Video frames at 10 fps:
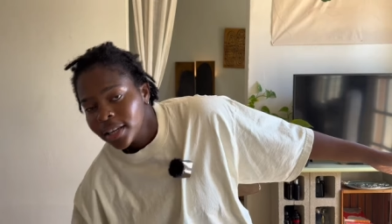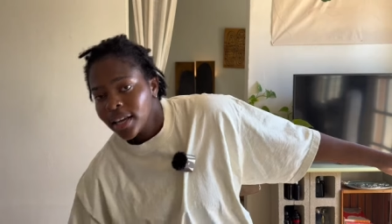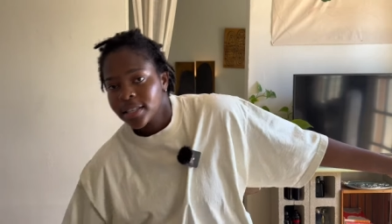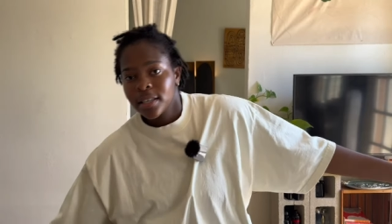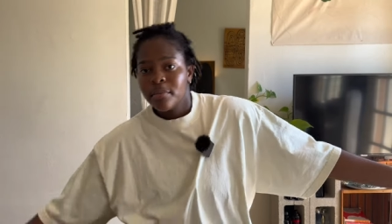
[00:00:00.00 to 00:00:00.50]

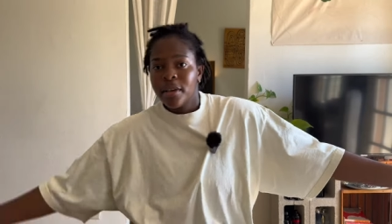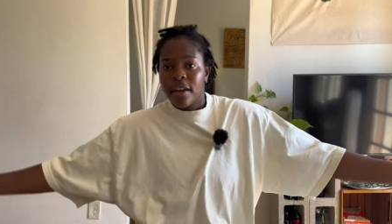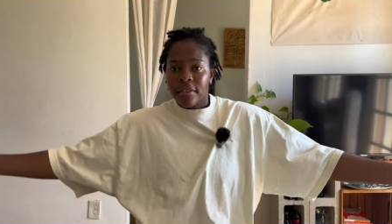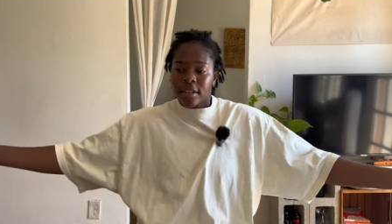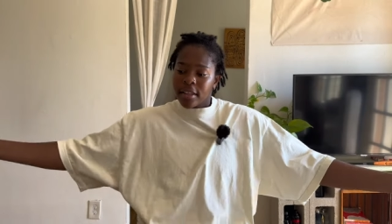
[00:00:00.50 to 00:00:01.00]
That's gonna be
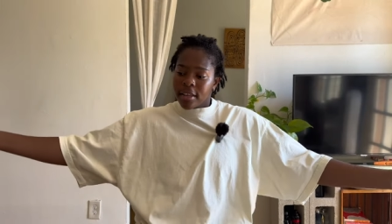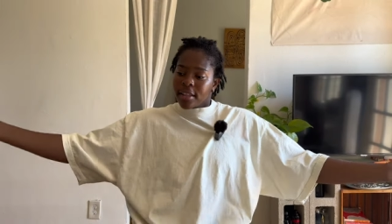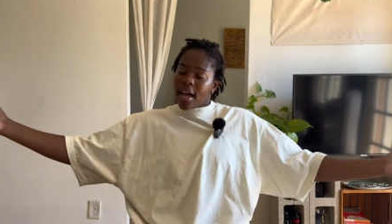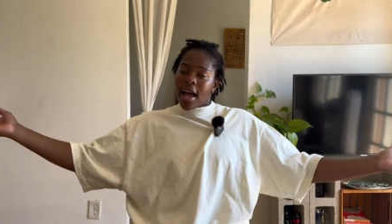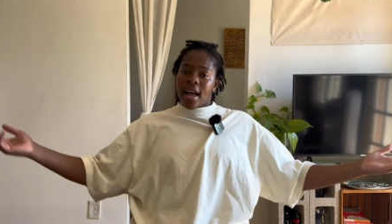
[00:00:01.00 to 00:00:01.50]
everything
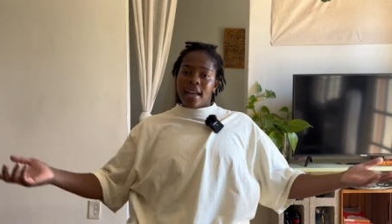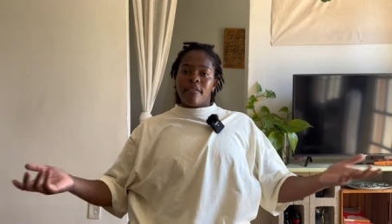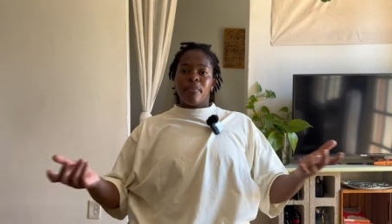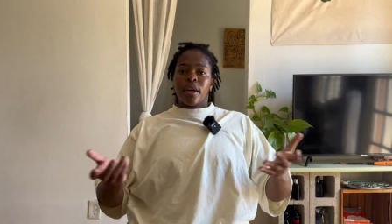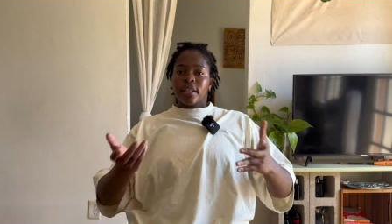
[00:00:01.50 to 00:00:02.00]
that I
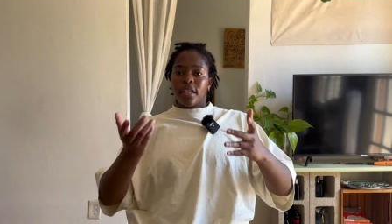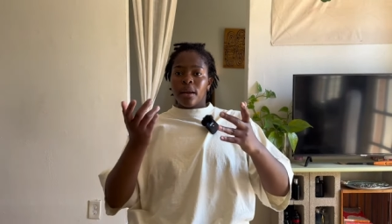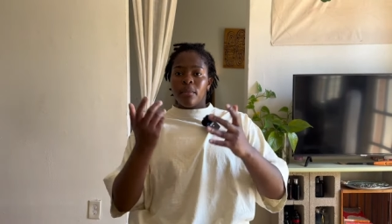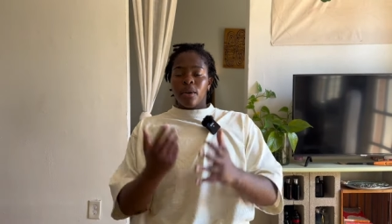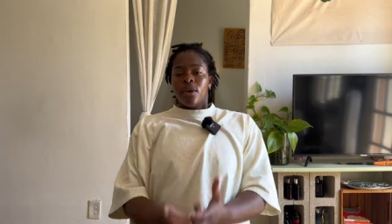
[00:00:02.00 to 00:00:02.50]
have picked
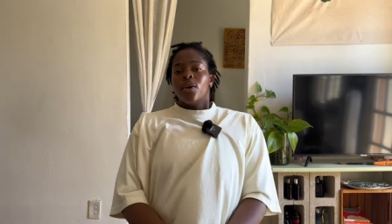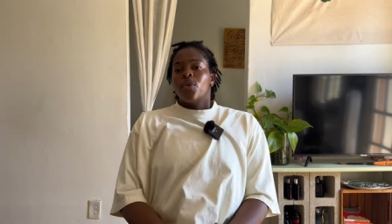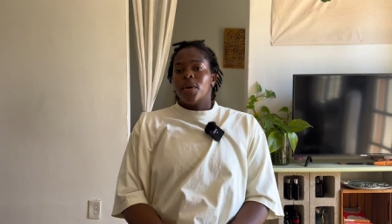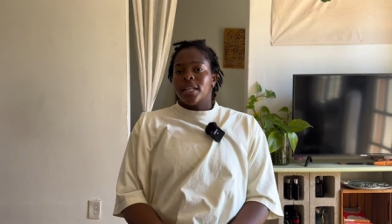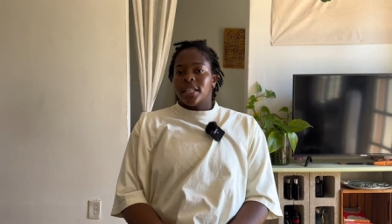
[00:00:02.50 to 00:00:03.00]
up
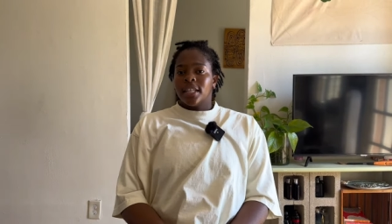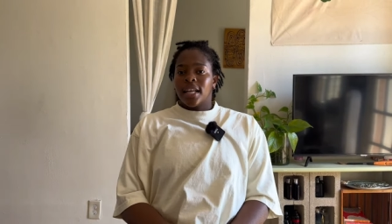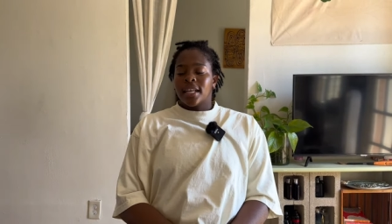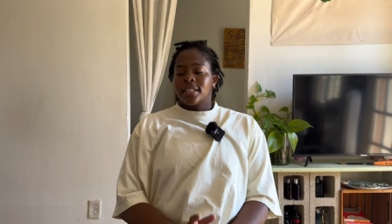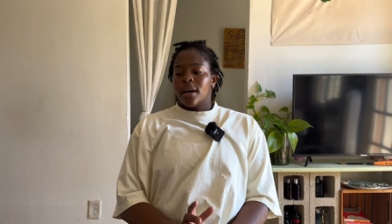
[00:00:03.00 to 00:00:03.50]
within the
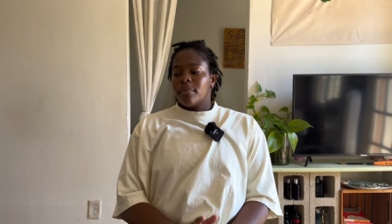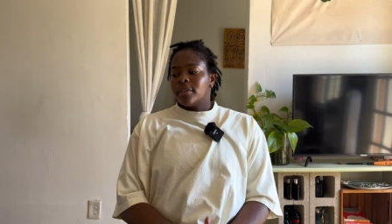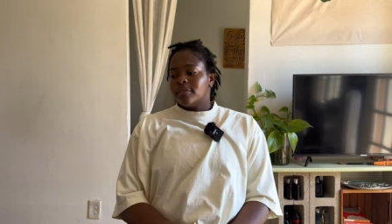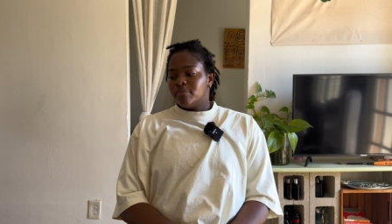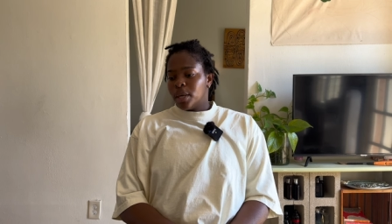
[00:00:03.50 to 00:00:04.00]
last couple
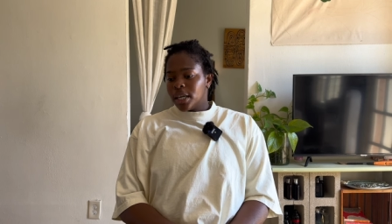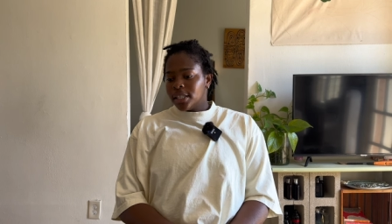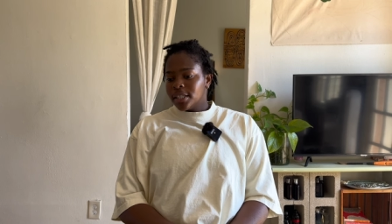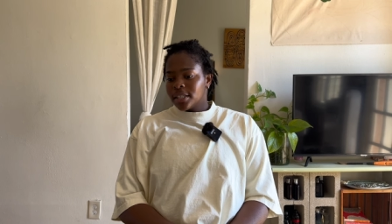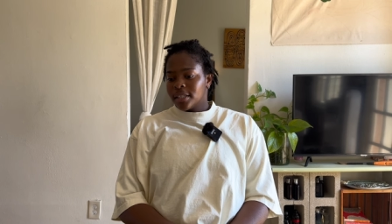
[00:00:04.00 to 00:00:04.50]
of
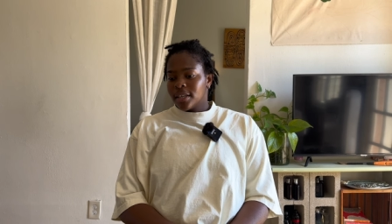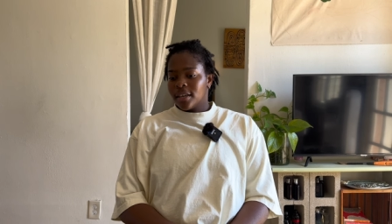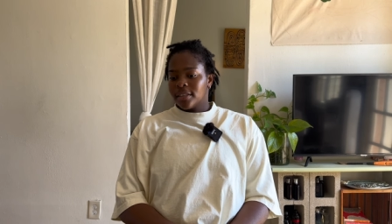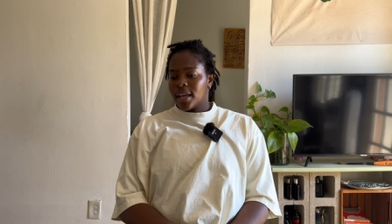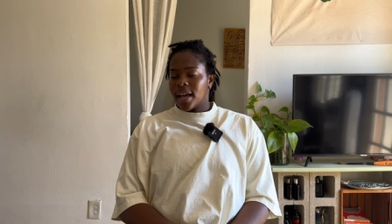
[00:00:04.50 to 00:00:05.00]
months
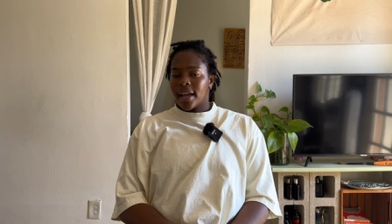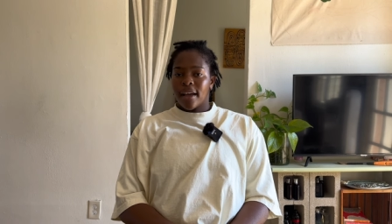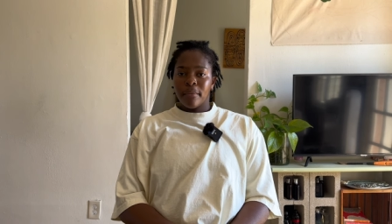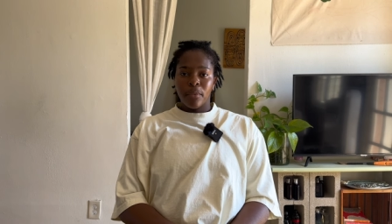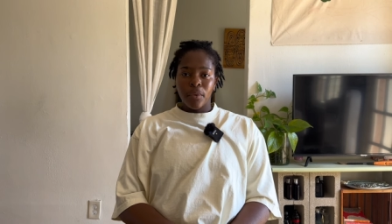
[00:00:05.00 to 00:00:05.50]
that
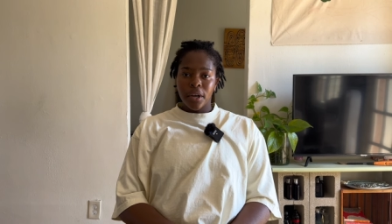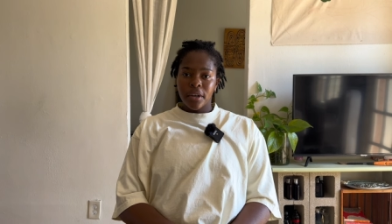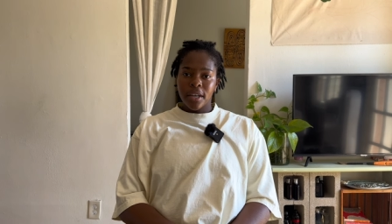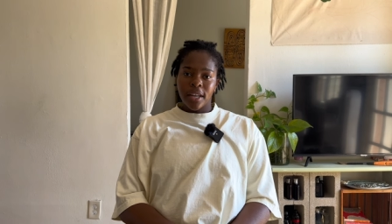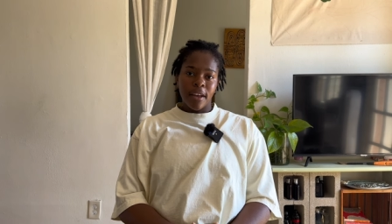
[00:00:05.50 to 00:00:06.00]
I've been
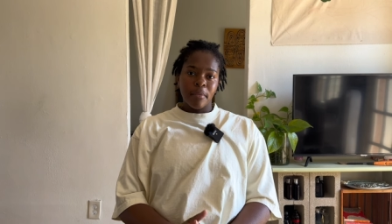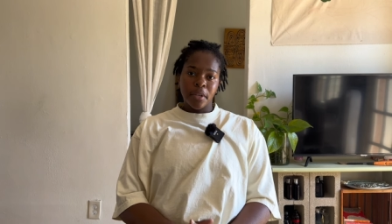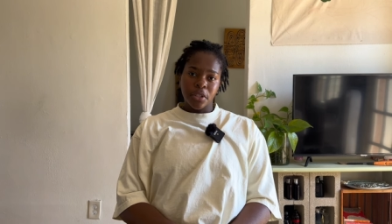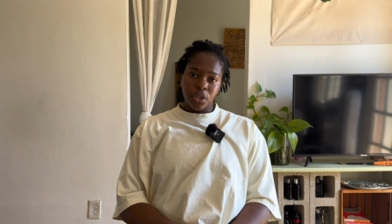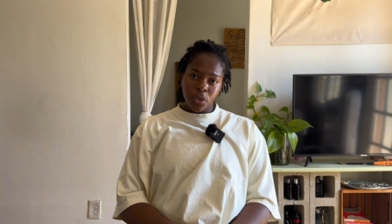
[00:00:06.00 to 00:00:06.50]
wearing and I've been
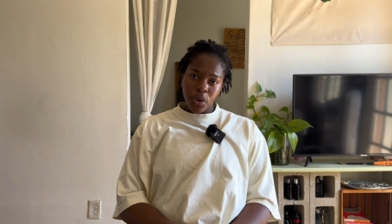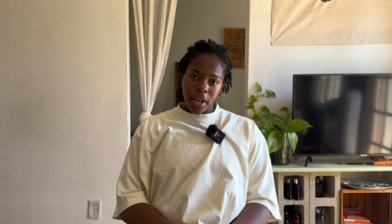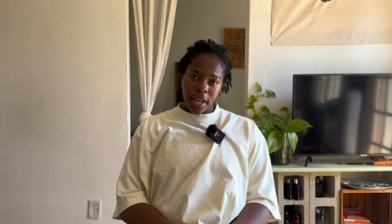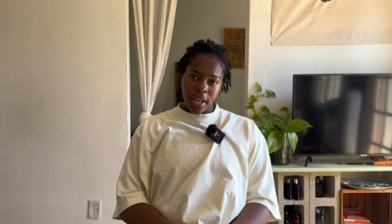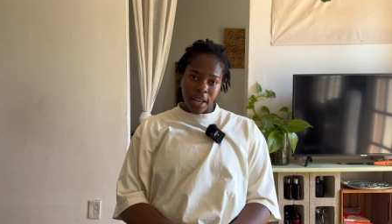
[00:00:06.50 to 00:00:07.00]

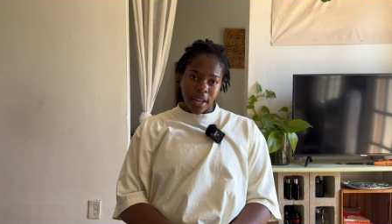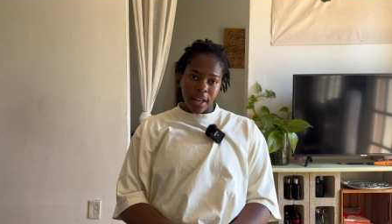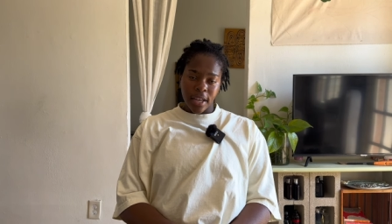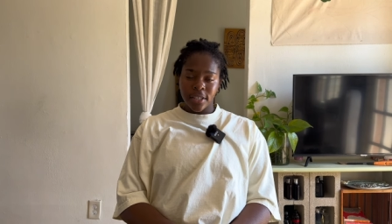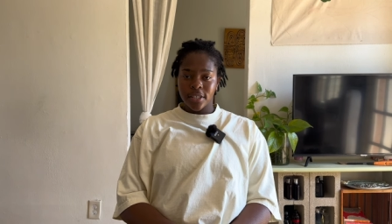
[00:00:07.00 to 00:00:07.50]
enjoying, and
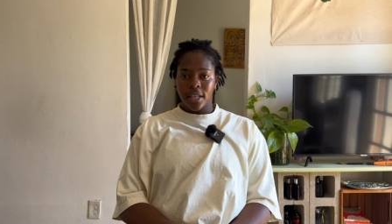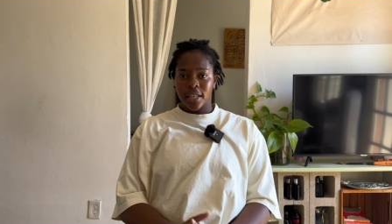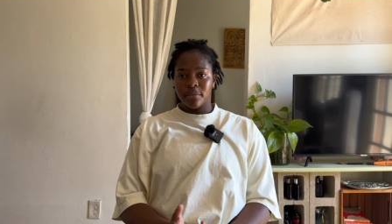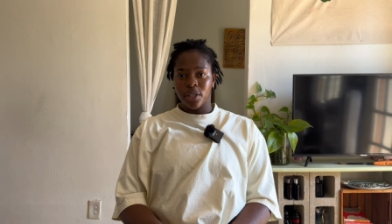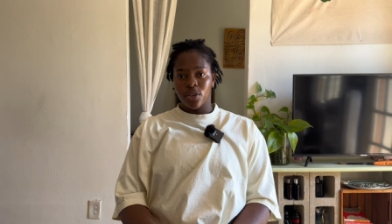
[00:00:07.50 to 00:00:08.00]
I just thought
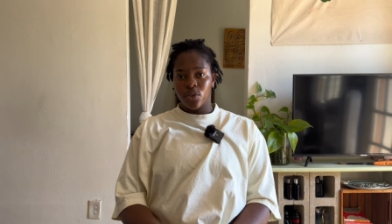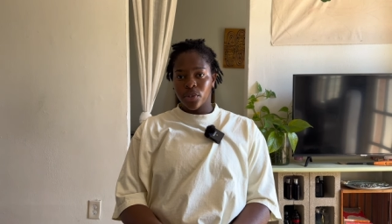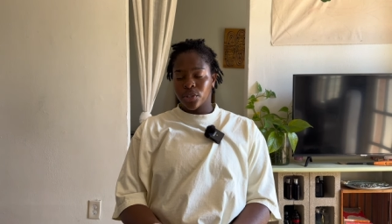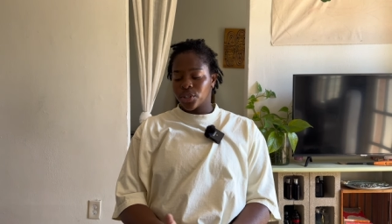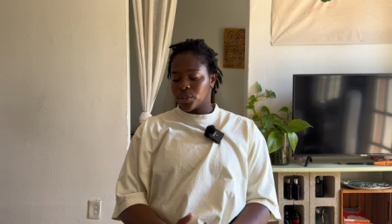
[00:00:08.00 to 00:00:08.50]
it'd be cool
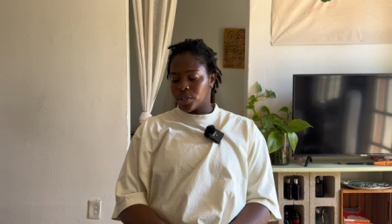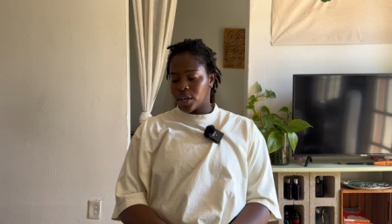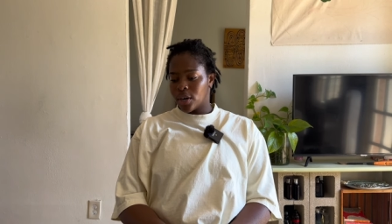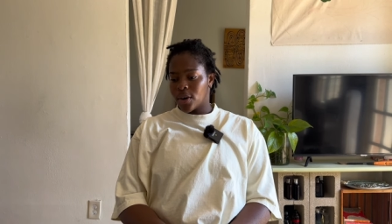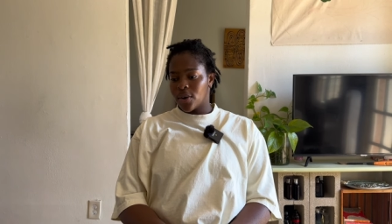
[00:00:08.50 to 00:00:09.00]
to show
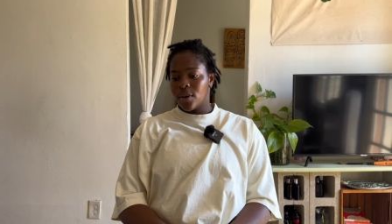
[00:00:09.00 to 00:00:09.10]
y'all.